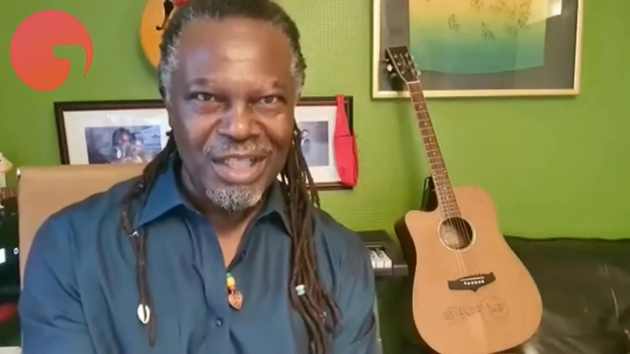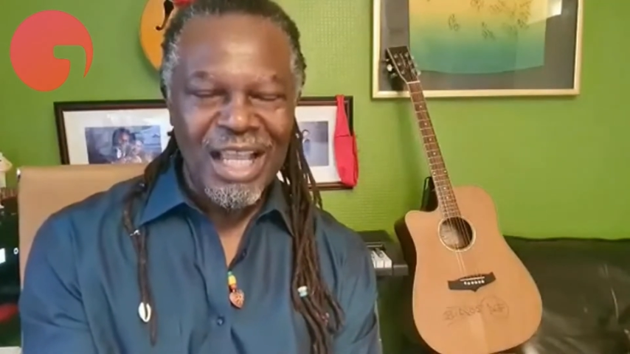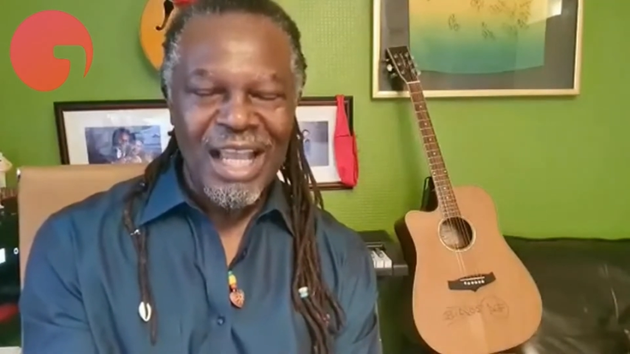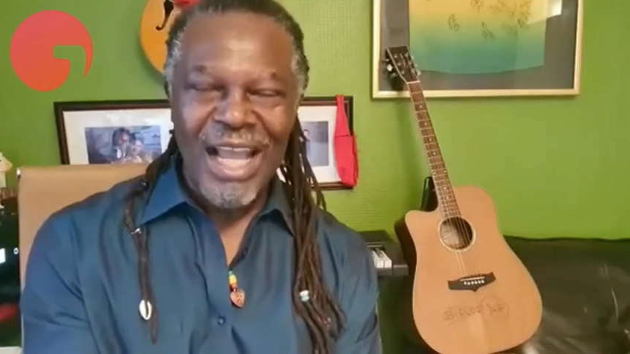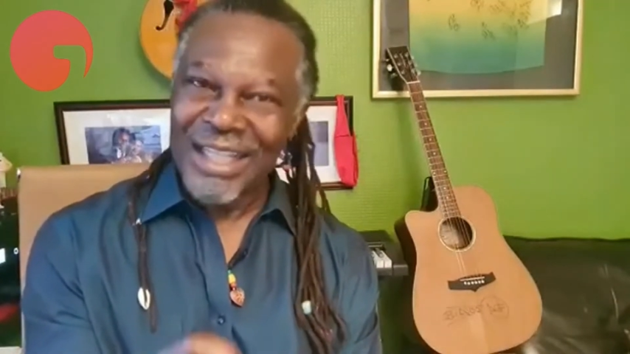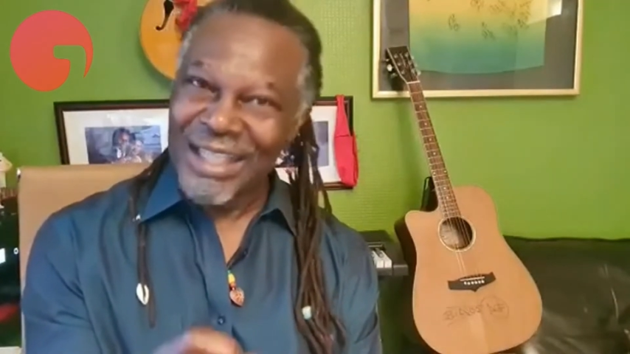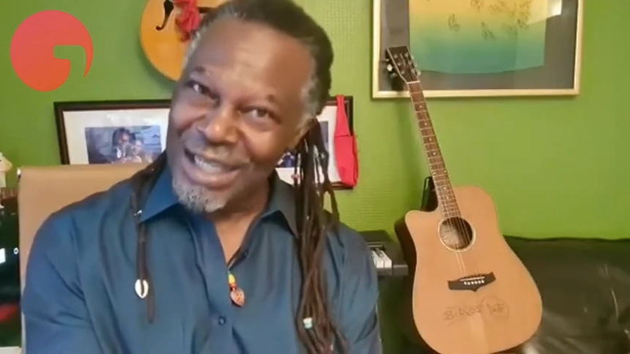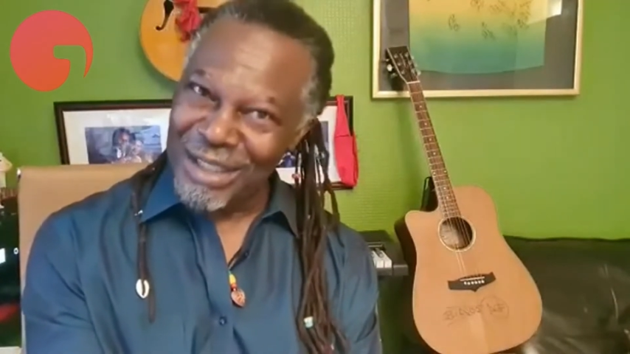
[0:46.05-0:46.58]

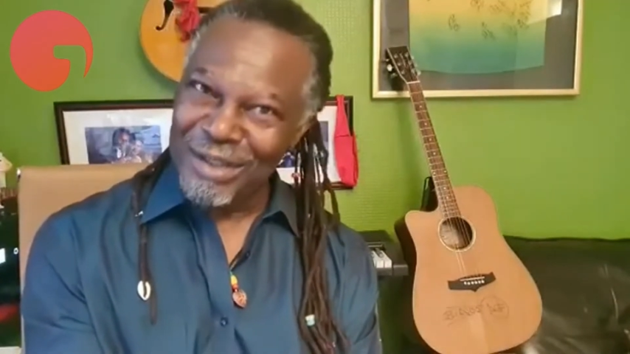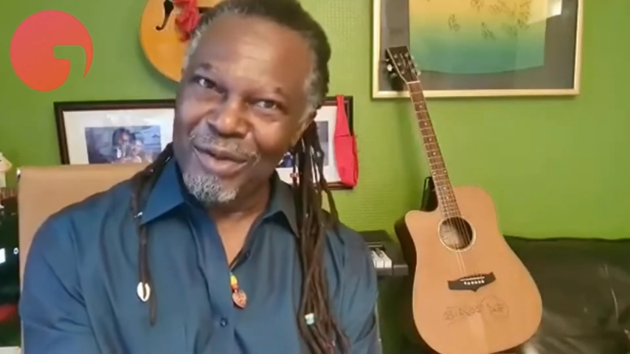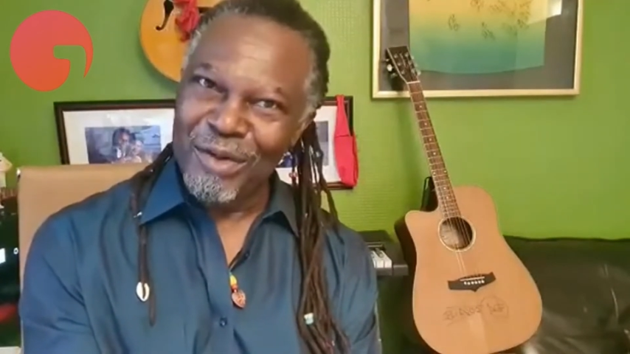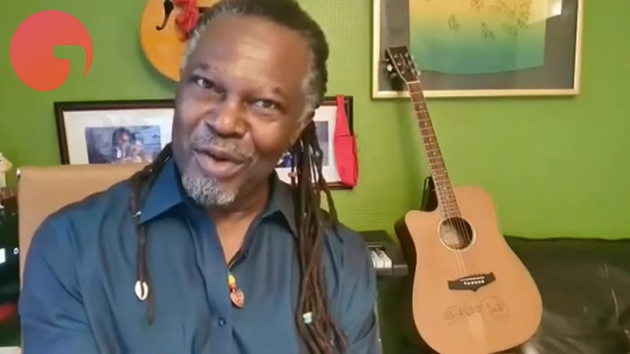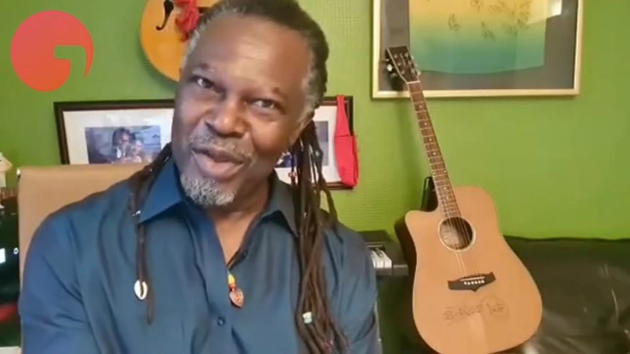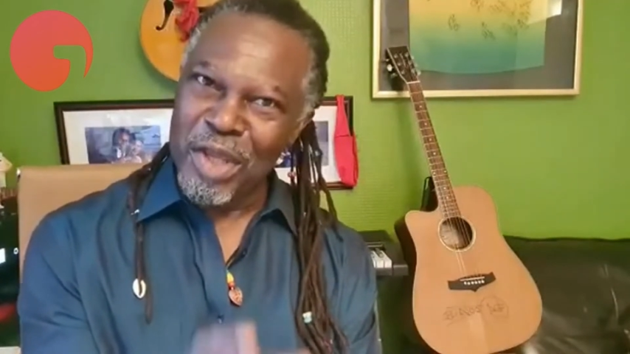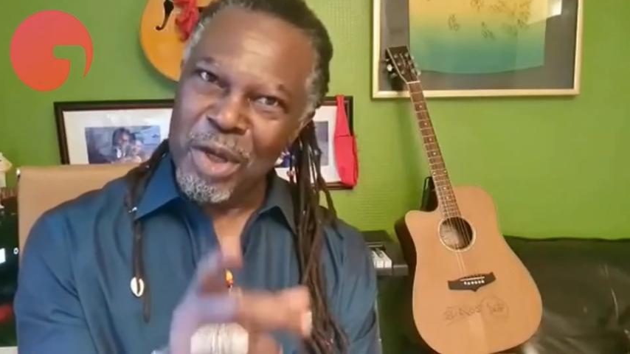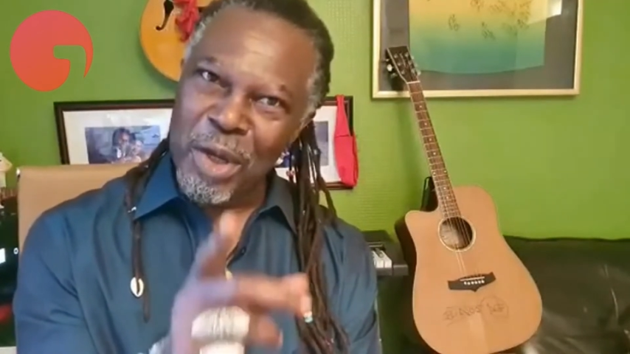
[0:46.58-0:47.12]
and get to know
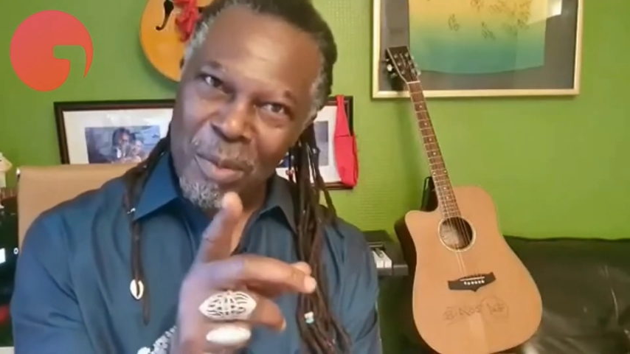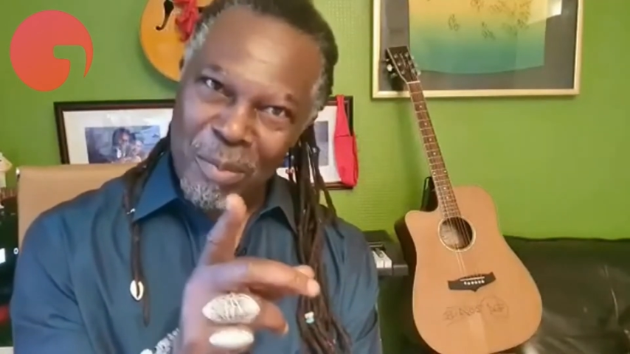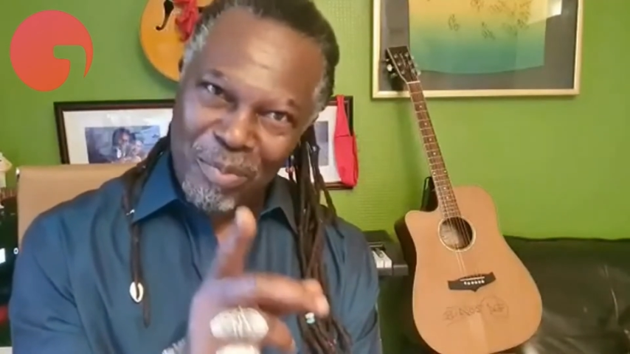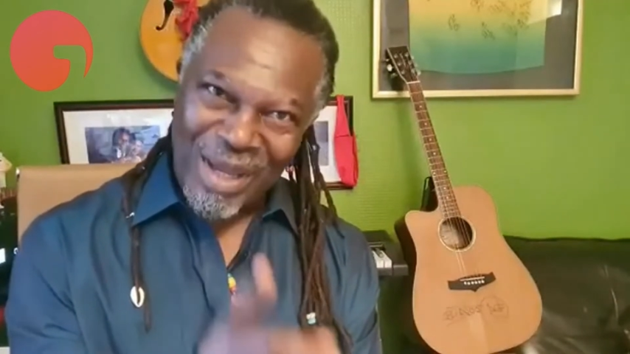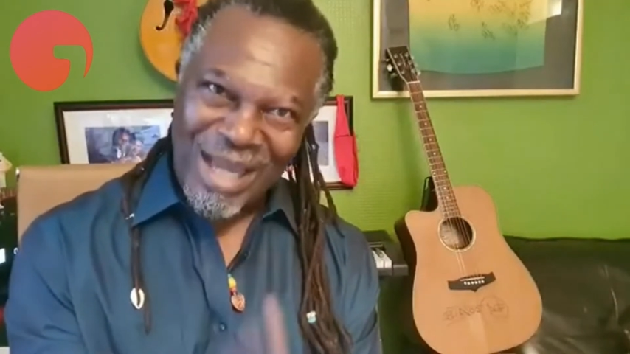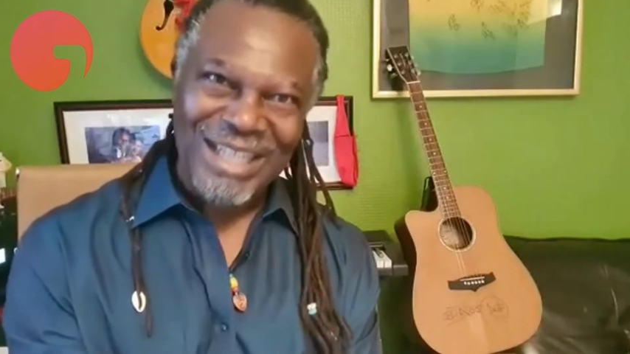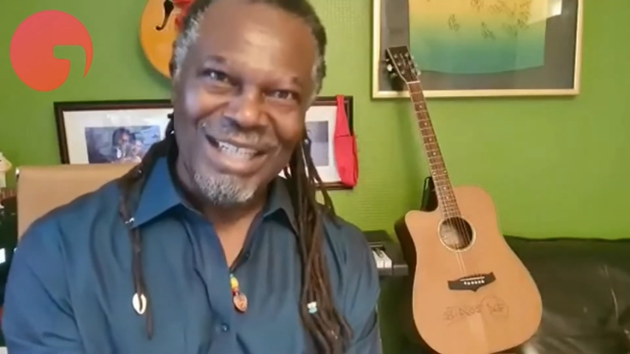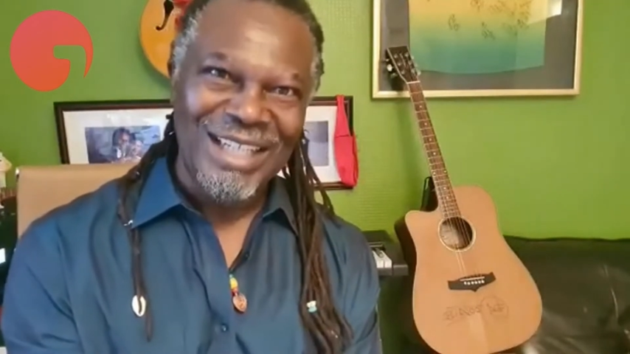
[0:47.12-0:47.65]
your
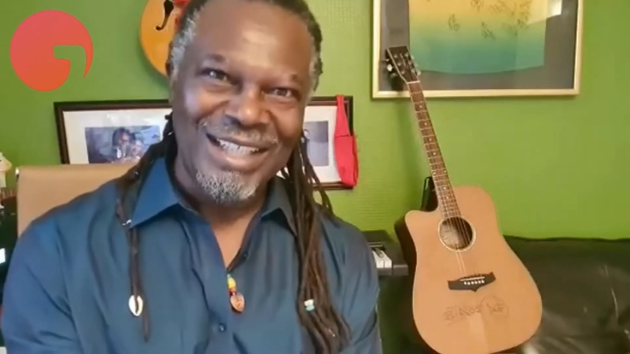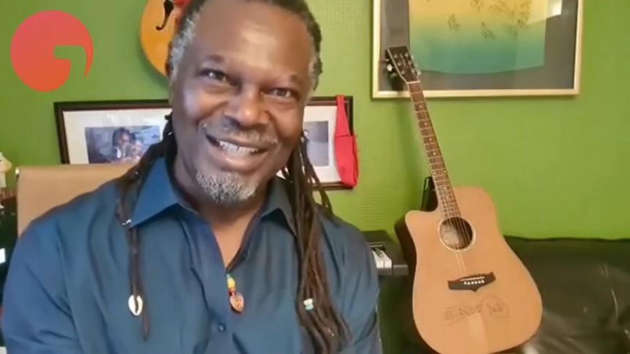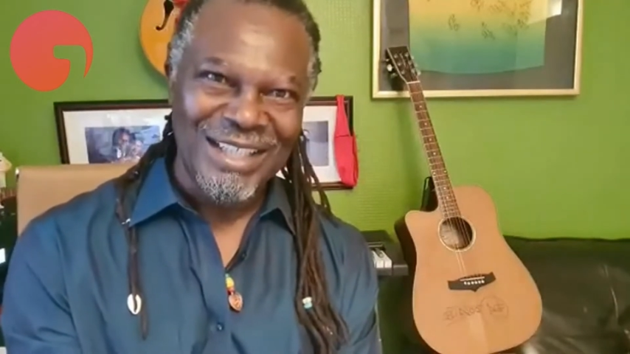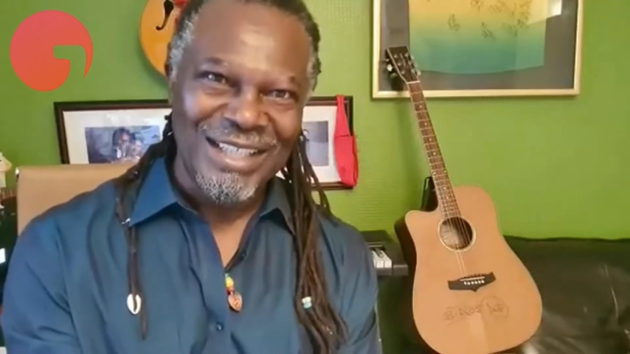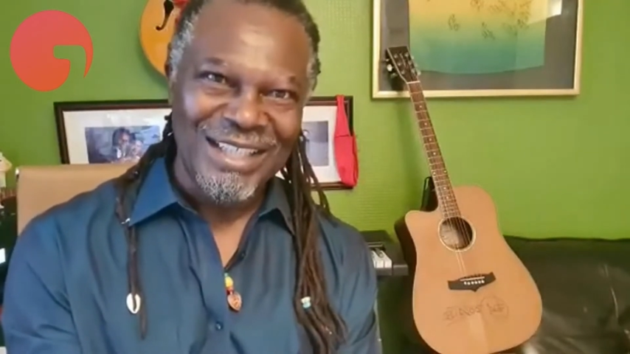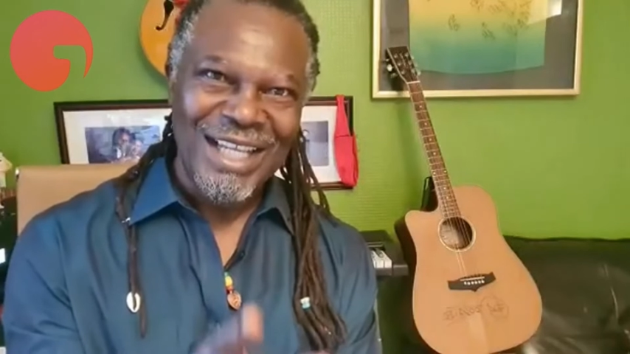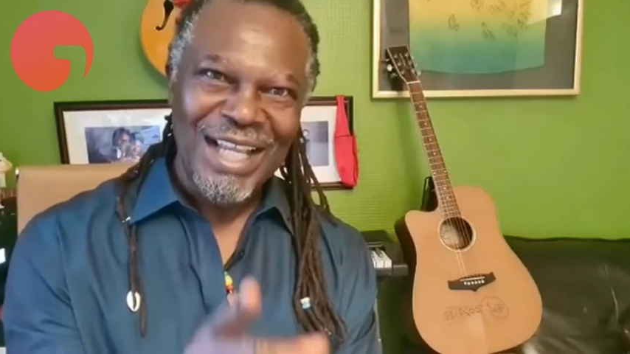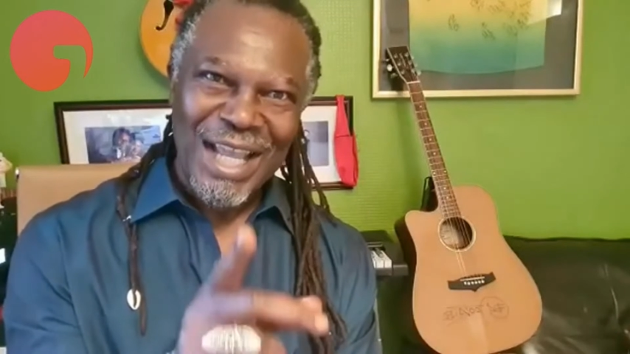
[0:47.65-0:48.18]

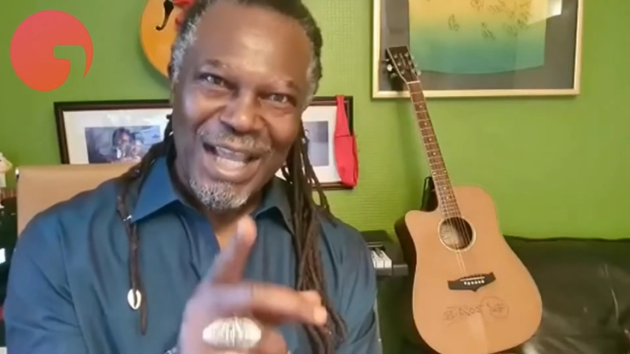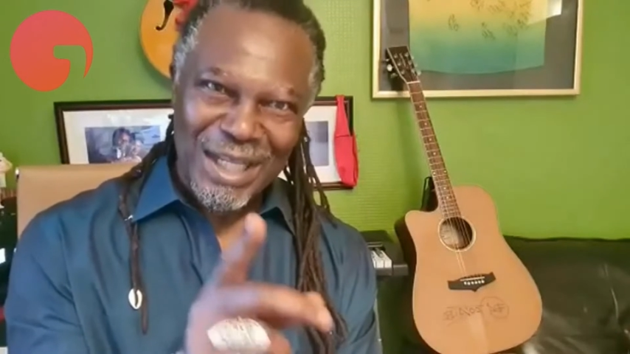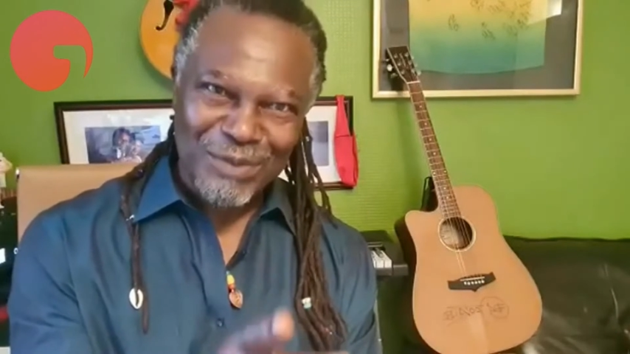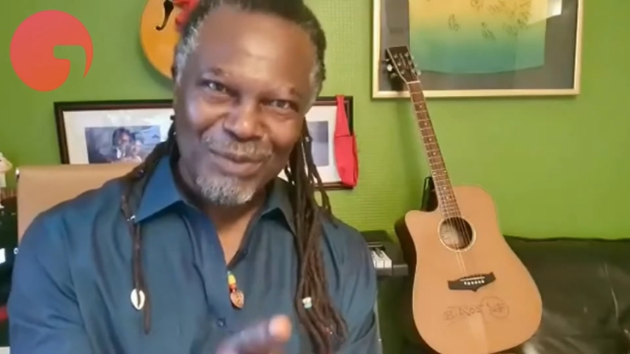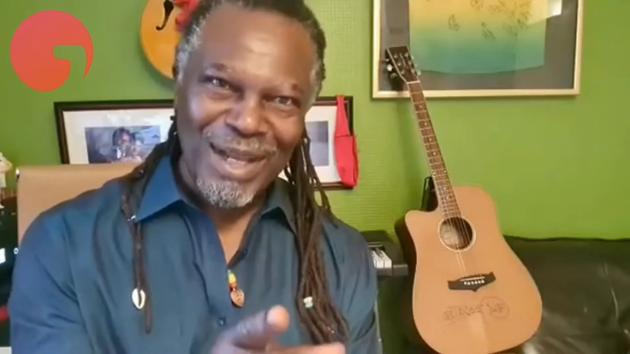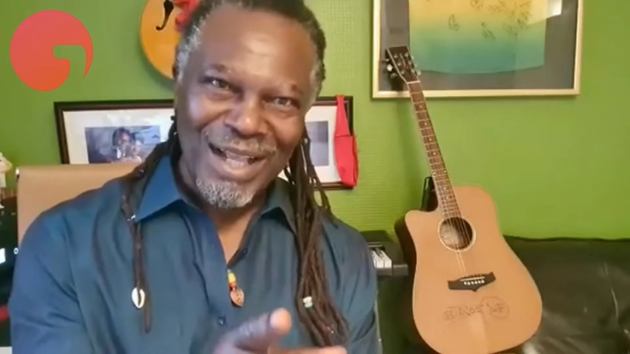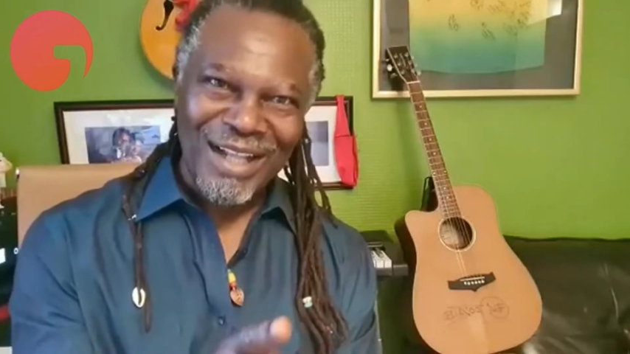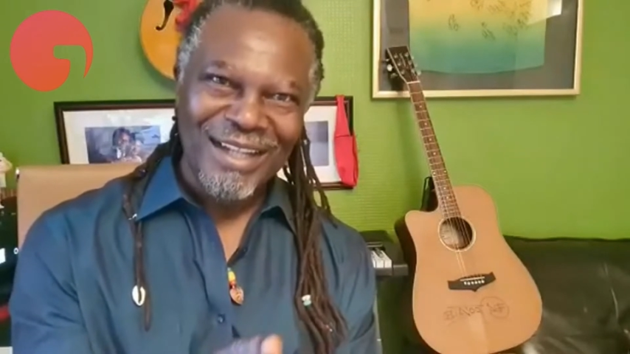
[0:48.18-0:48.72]
competitors as
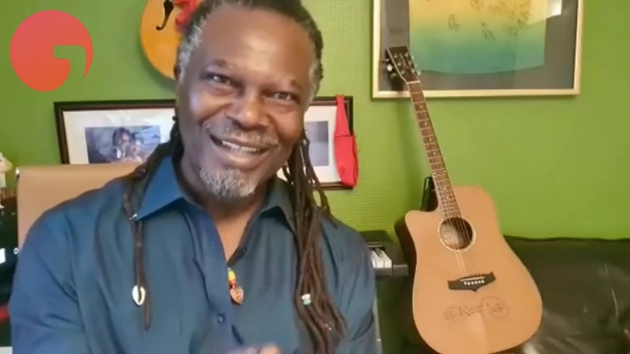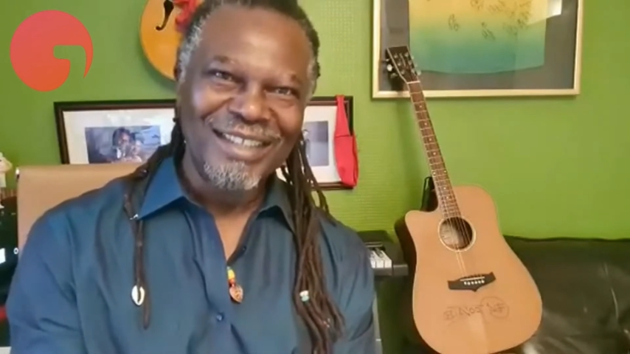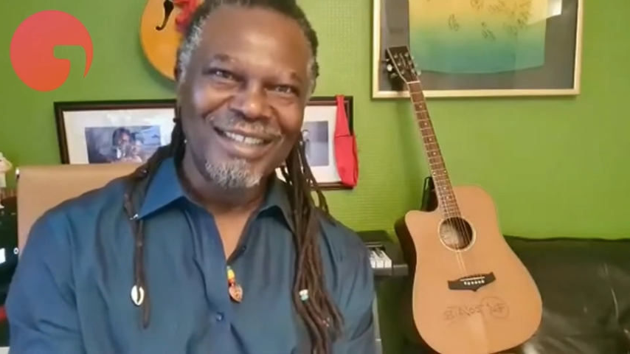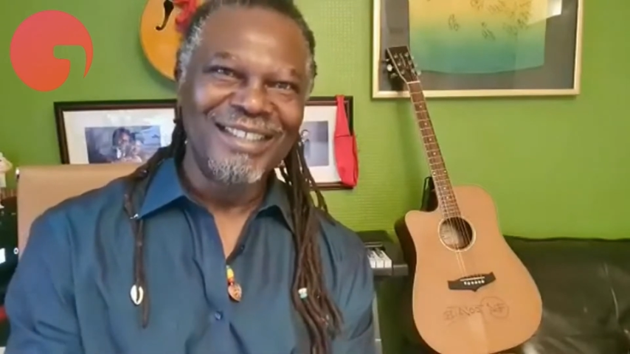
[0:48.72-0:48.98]
well.